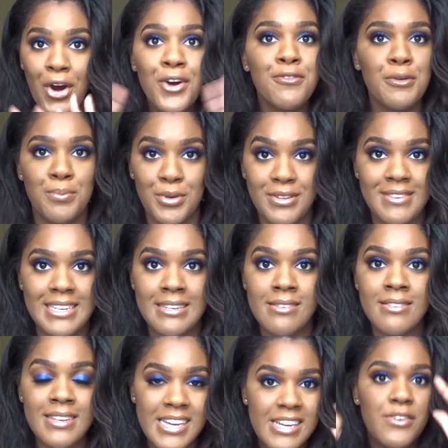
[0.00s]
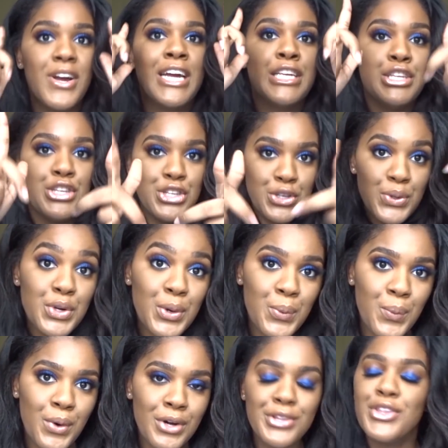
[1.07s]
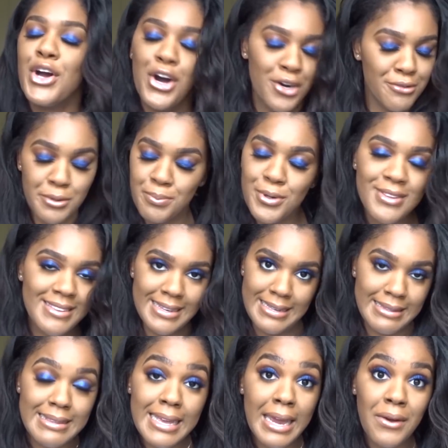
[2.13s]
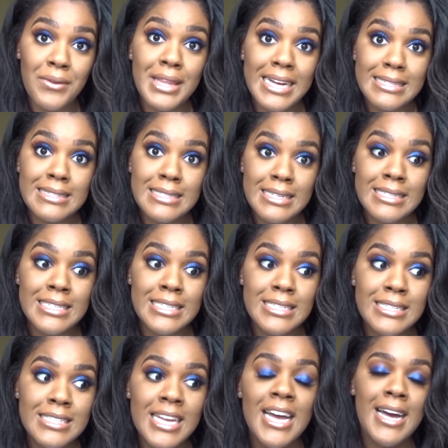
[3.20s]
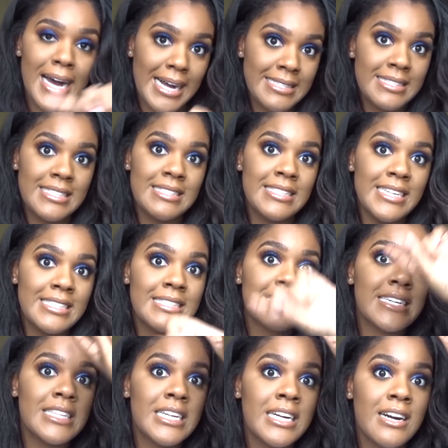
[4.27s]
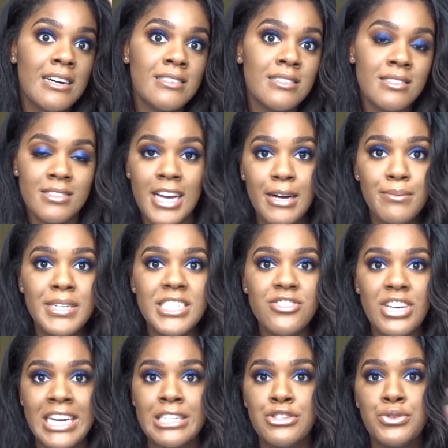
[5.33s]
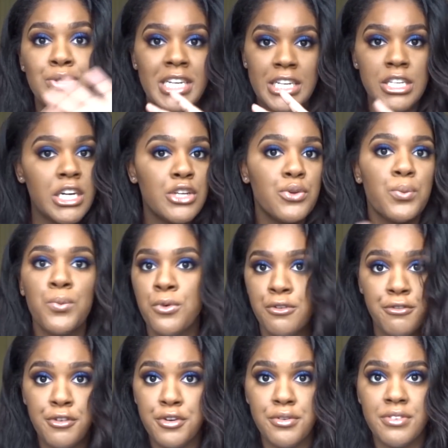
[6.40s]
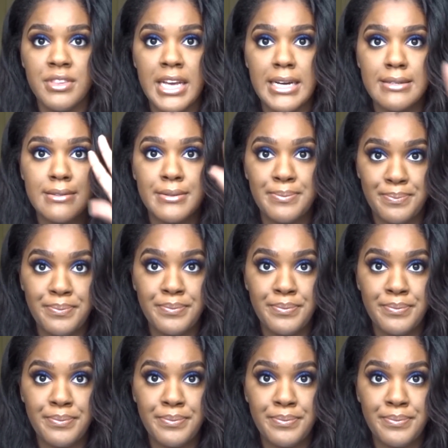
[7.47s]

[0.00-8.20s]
over processed hair and you don't want over processed hair. That's not good. As I said, it's gonna cause damage and you cannot reverse that.